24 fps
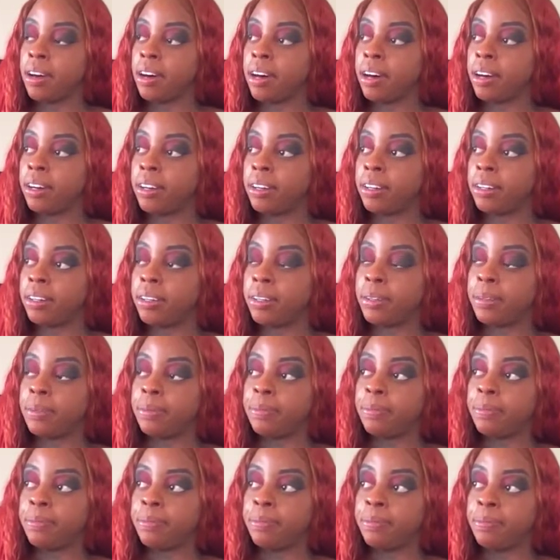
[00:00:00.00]

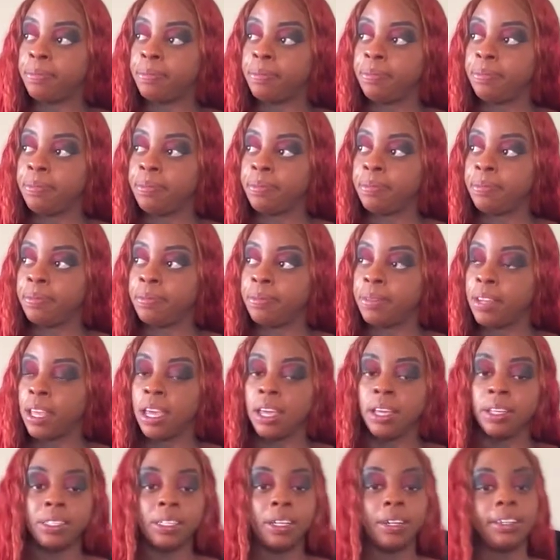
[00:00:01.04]
Um,
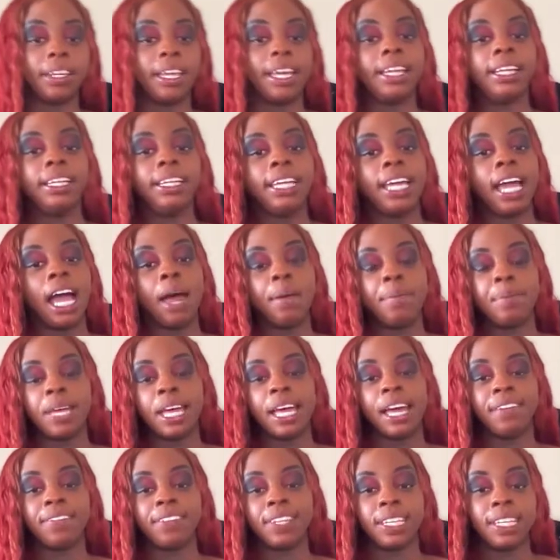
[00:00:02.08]
so lately I've been
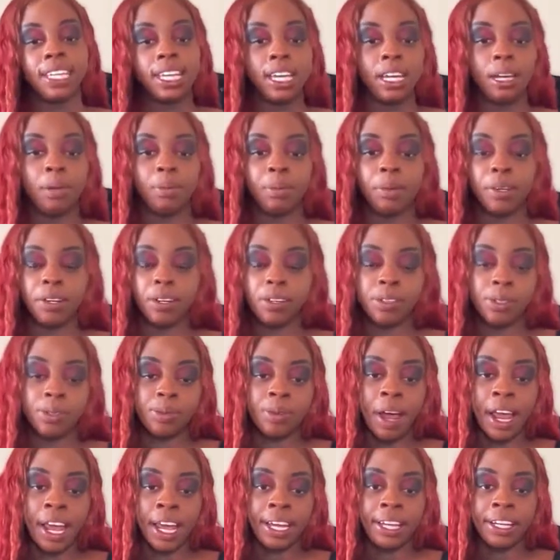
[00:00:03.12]
having cam girls,
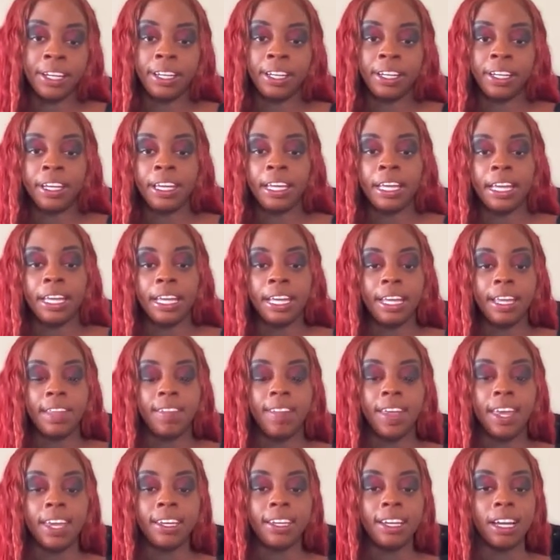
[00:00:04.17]
right? And
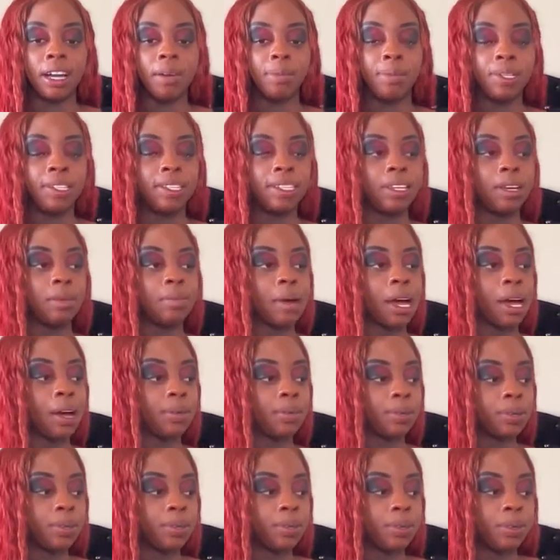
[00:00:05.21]
they come into my
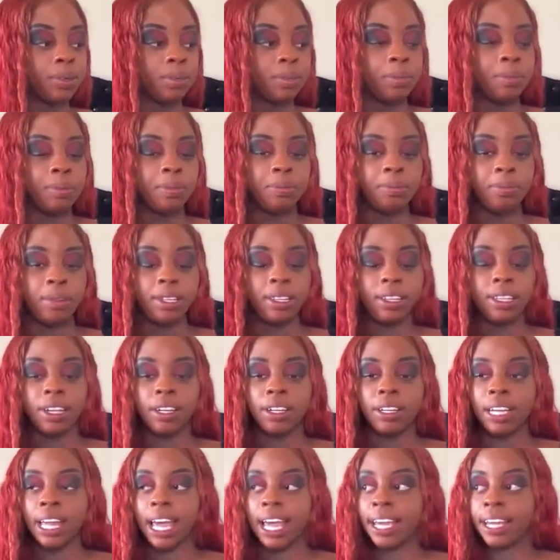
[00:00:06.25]
room and
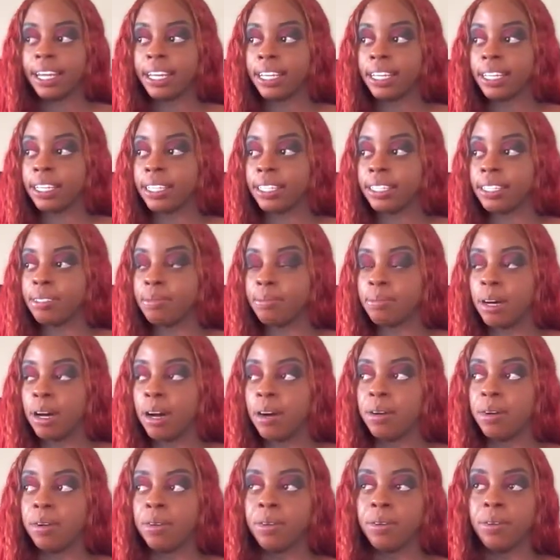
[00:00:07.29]
they're like, um,
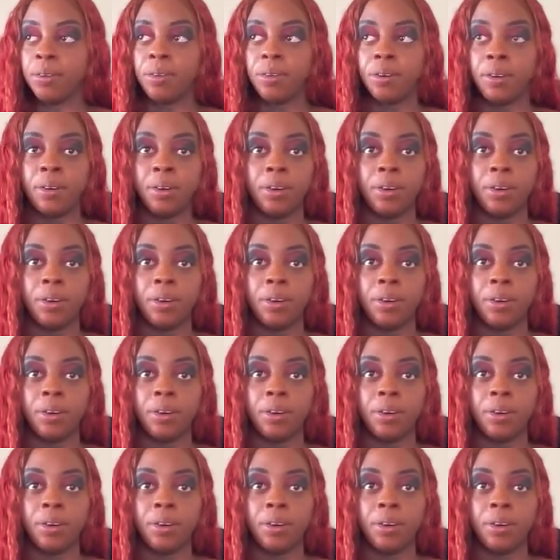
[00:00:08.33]
oh,